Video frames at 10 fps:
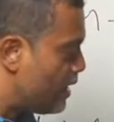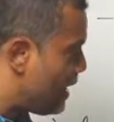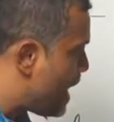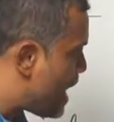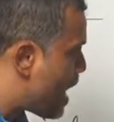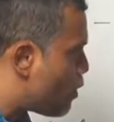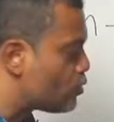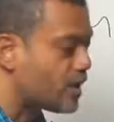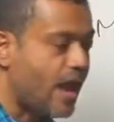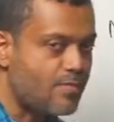lay
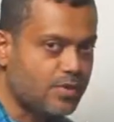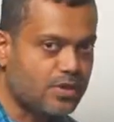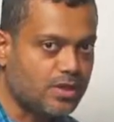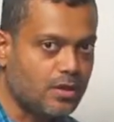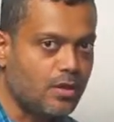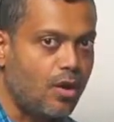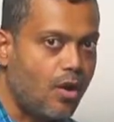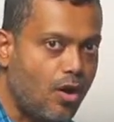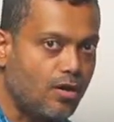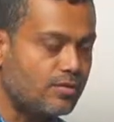out capital
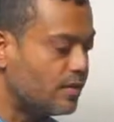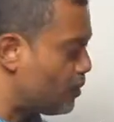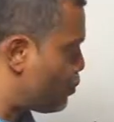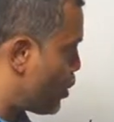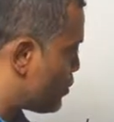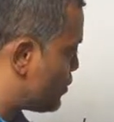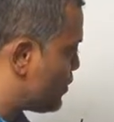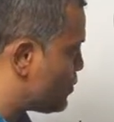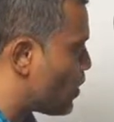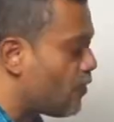on the
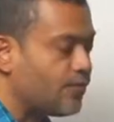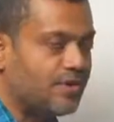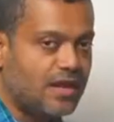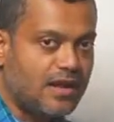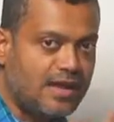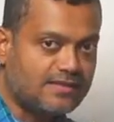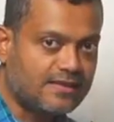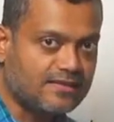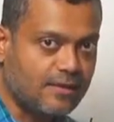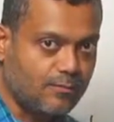process of
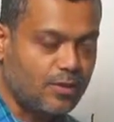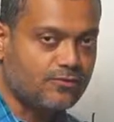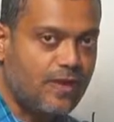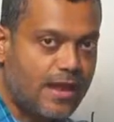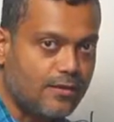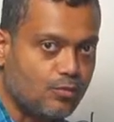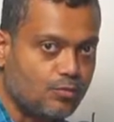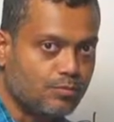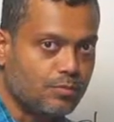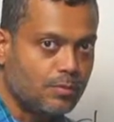realizing surplus value.
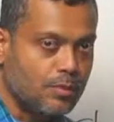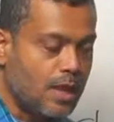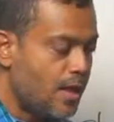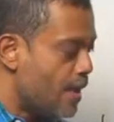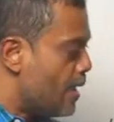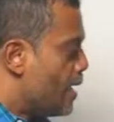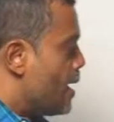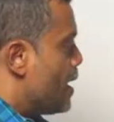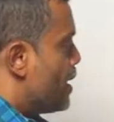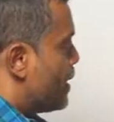
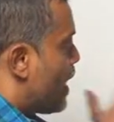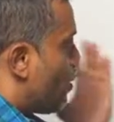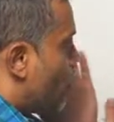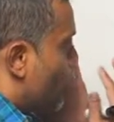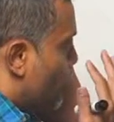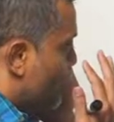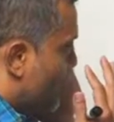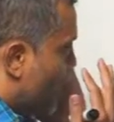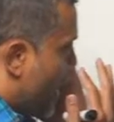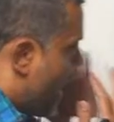Now,
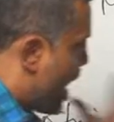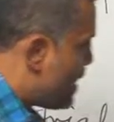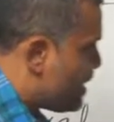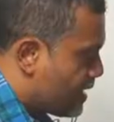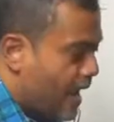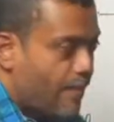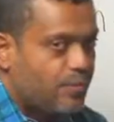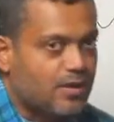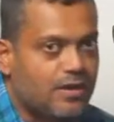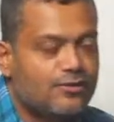any
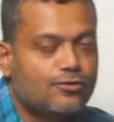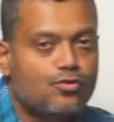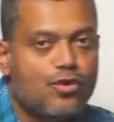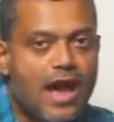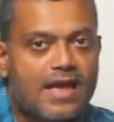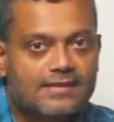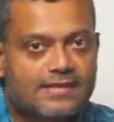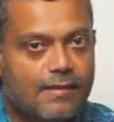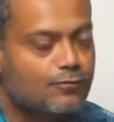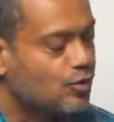capitalist who has
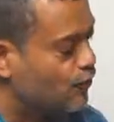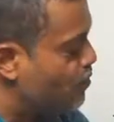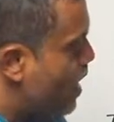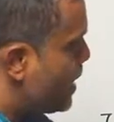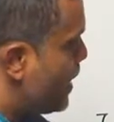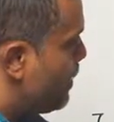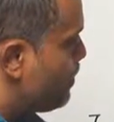sums of money